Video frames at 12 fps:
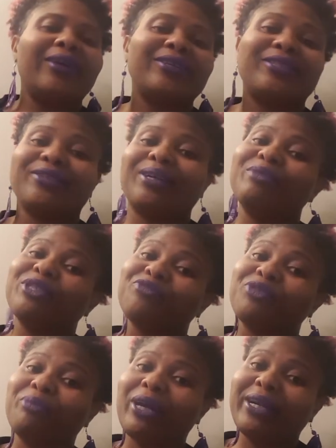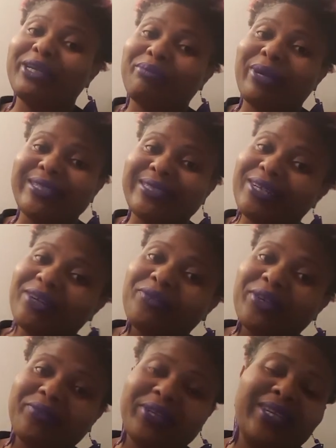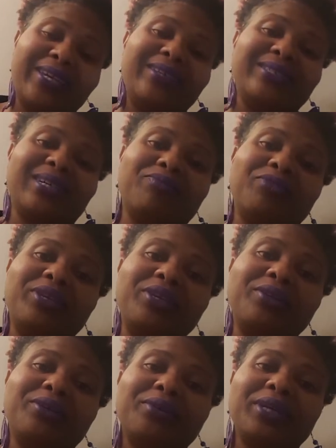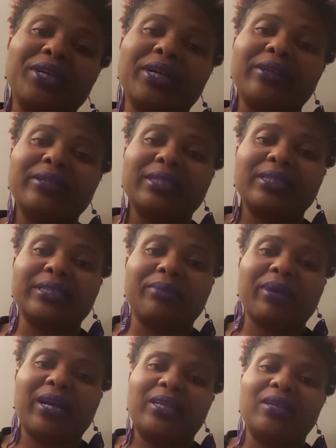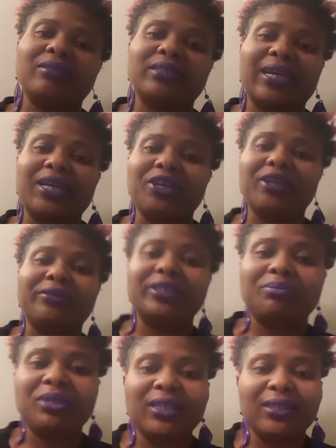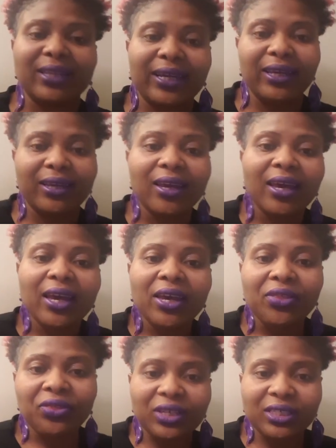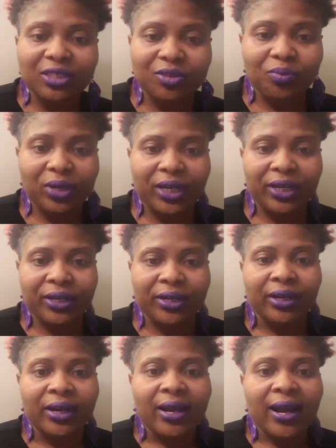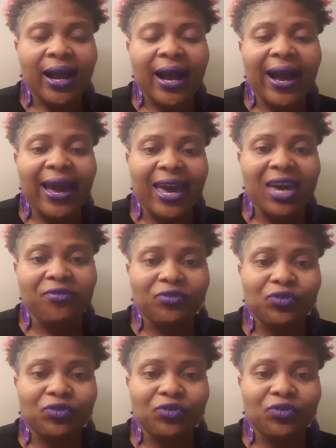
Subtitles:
So I'm just reminding myself every day as I'm, encouraging somebody else. I encourage me, like, this is where I have